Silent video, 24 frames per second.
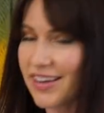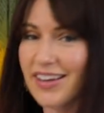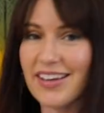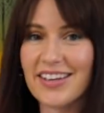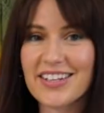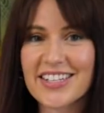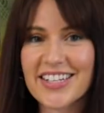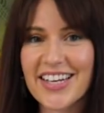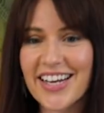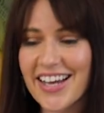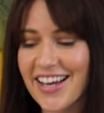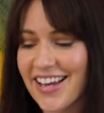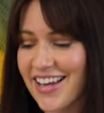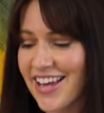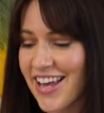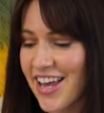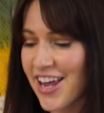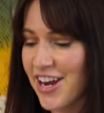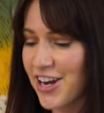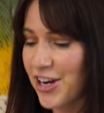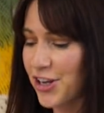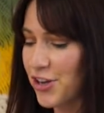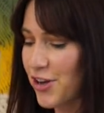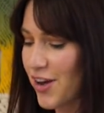And ta-da!
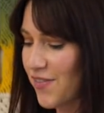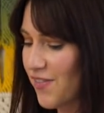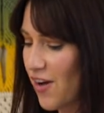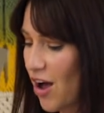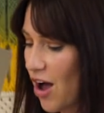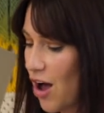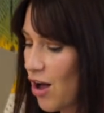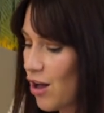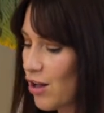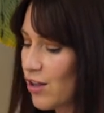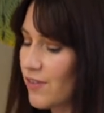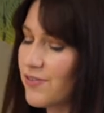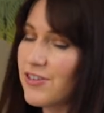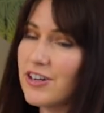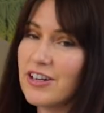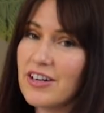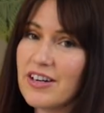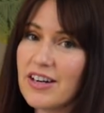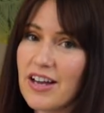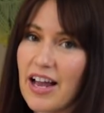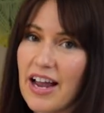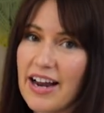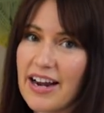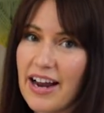Now you have all of your
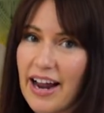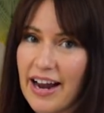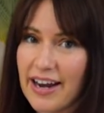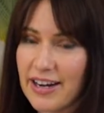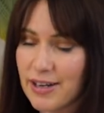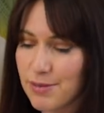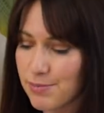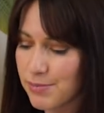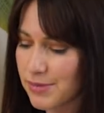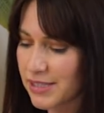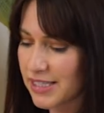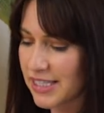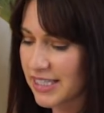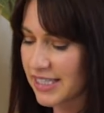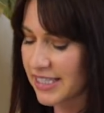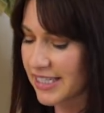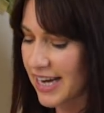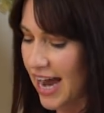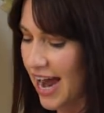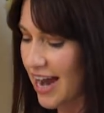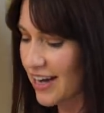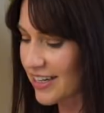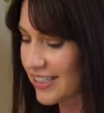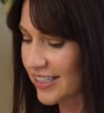9 items
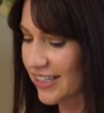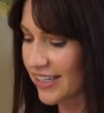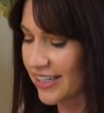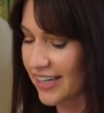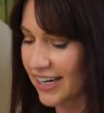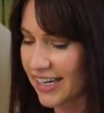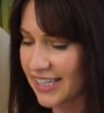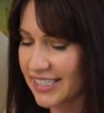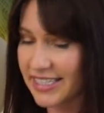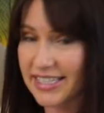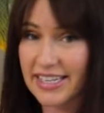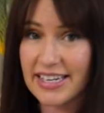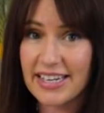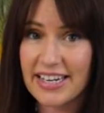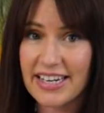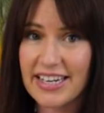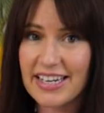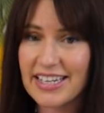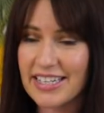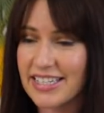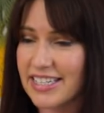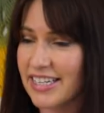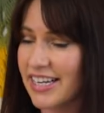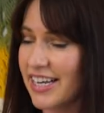stacked nice and
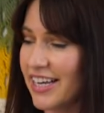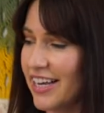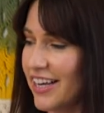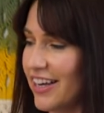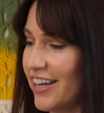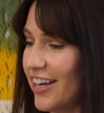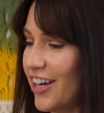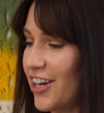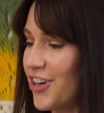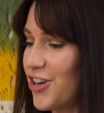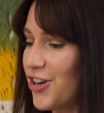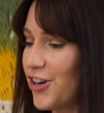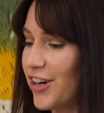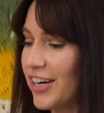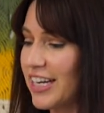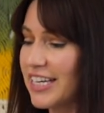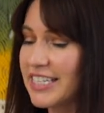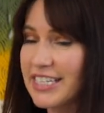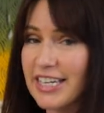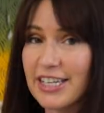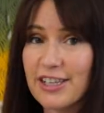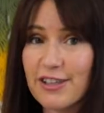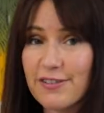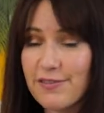neat. And you're going
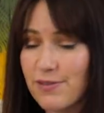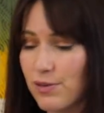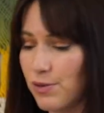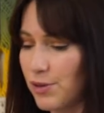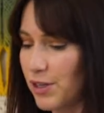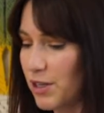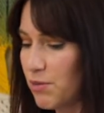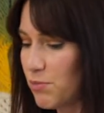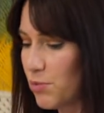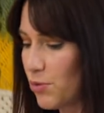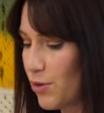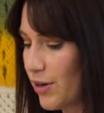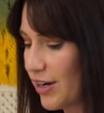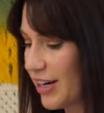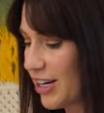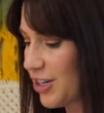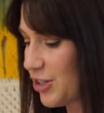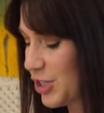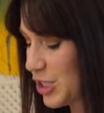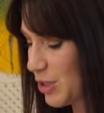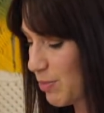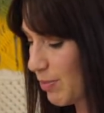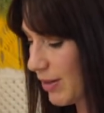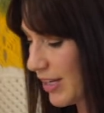to take the folding board
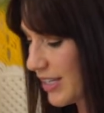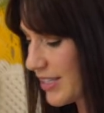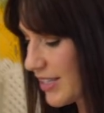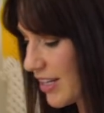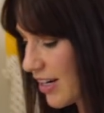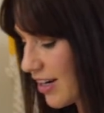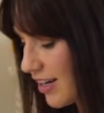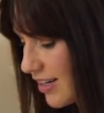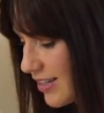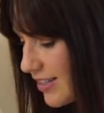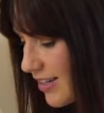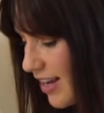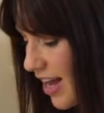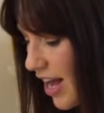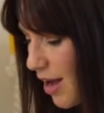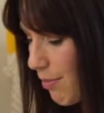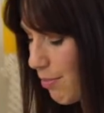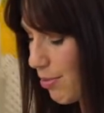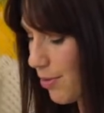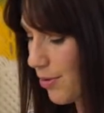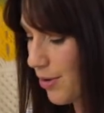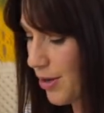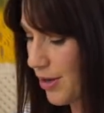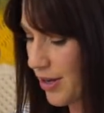and just place it on
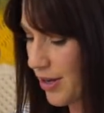top.